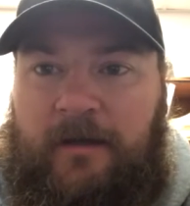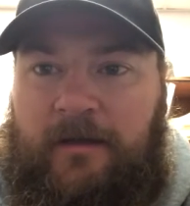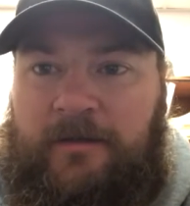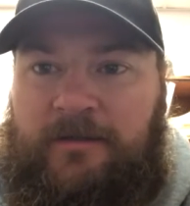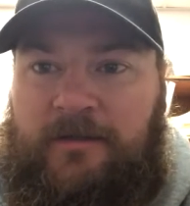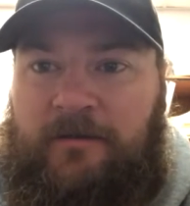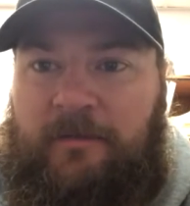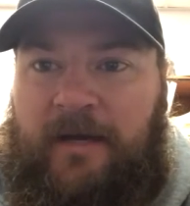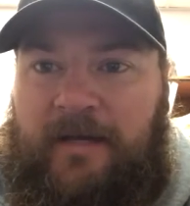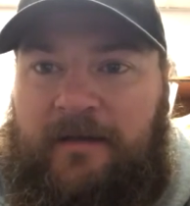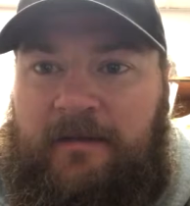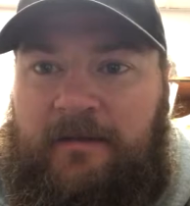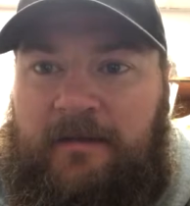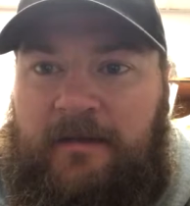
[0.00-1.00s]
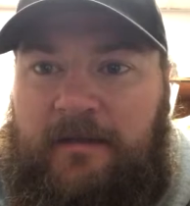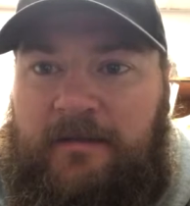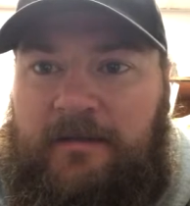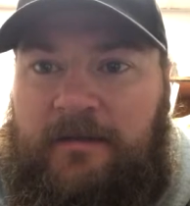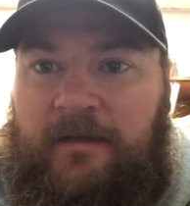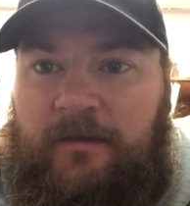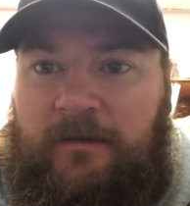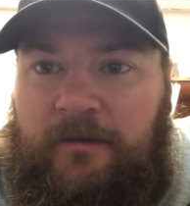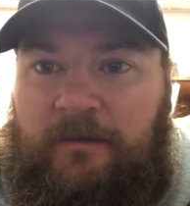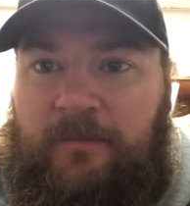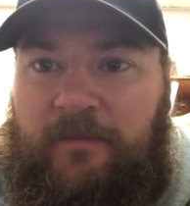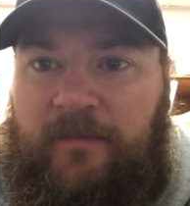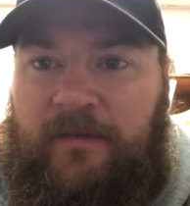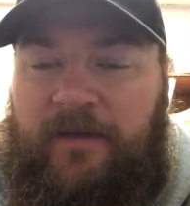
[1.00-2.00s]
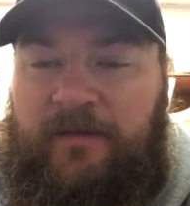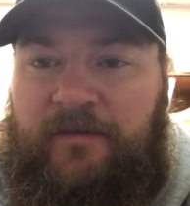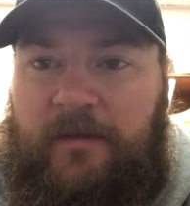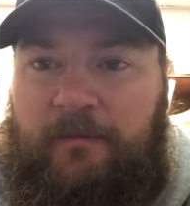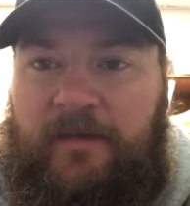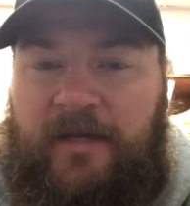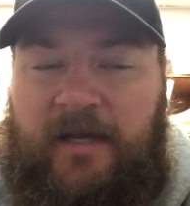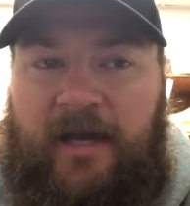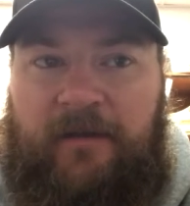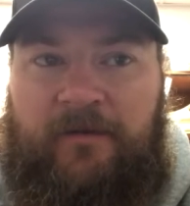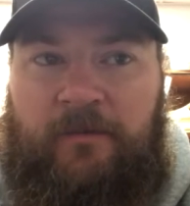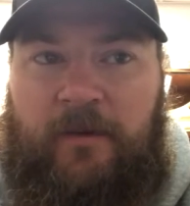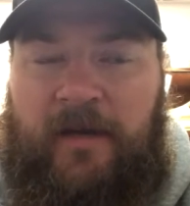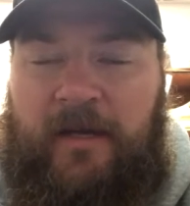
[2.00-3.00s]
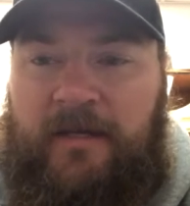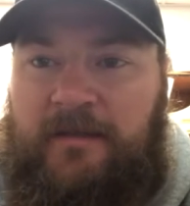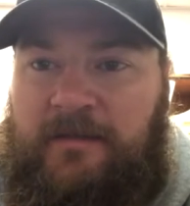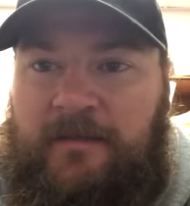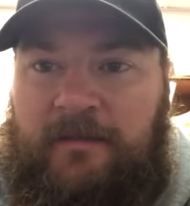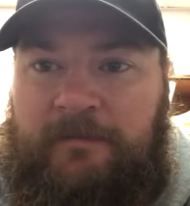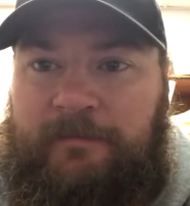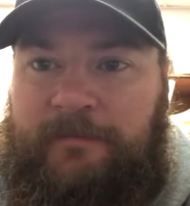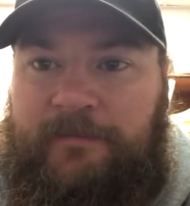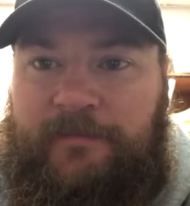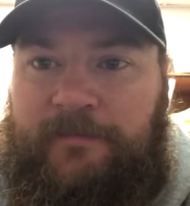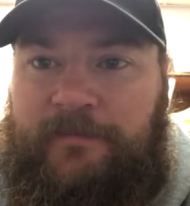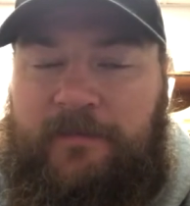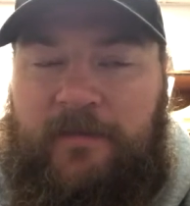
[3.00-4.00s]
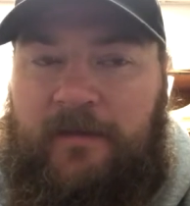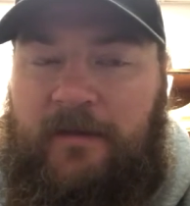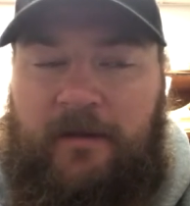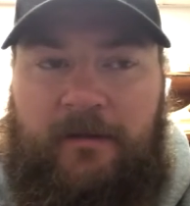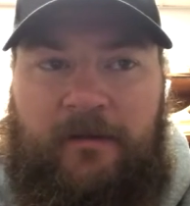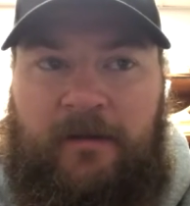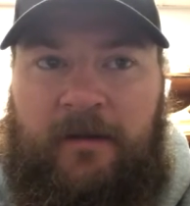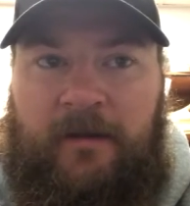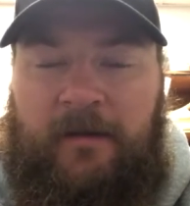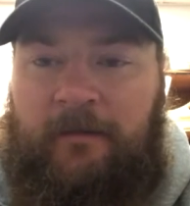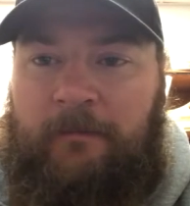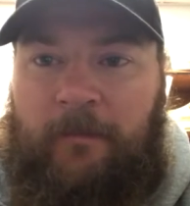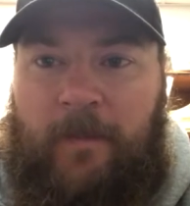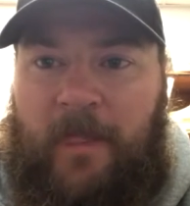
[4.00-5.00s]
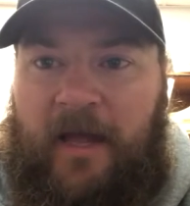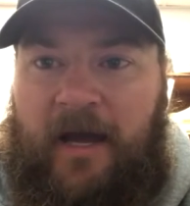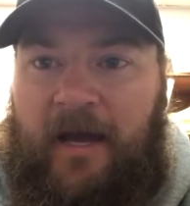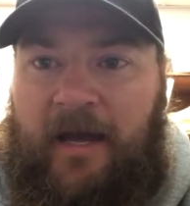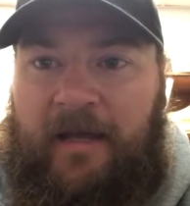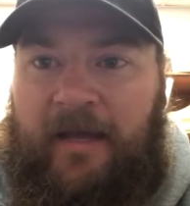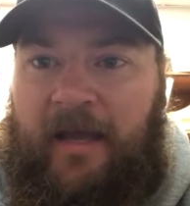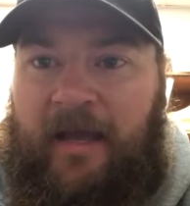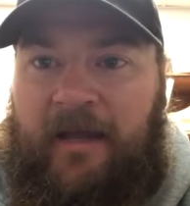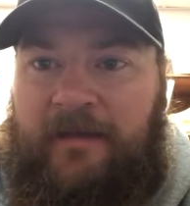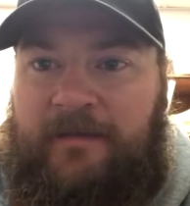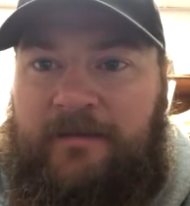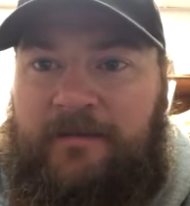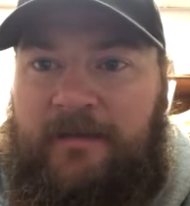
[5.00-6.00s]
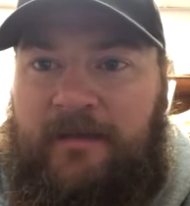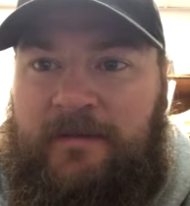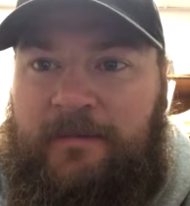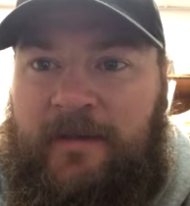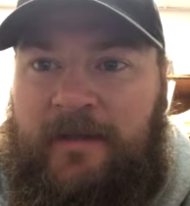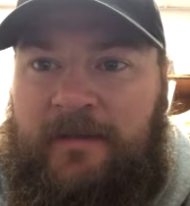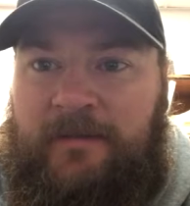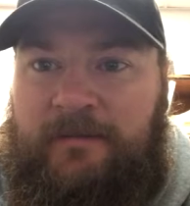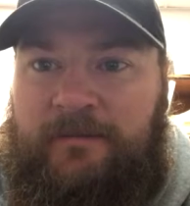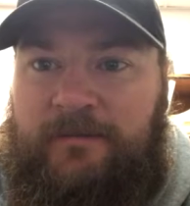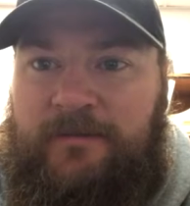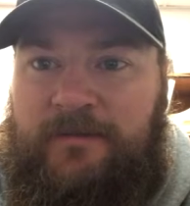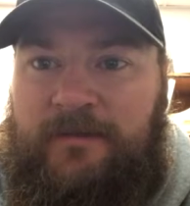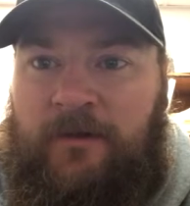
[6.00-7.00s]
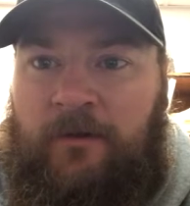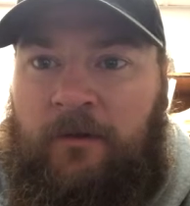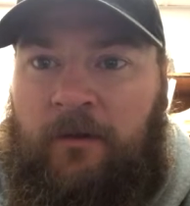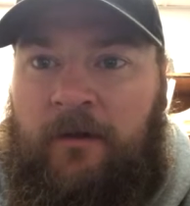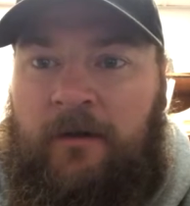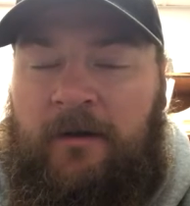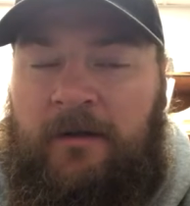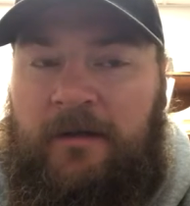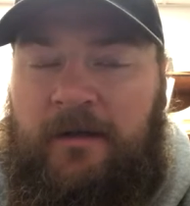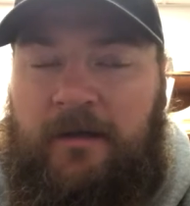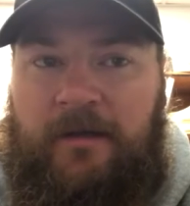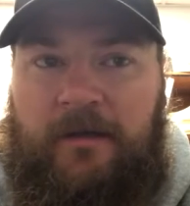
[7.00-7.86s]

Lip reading: assume I can still lift the big heavy weights, and I can't. It's been so long.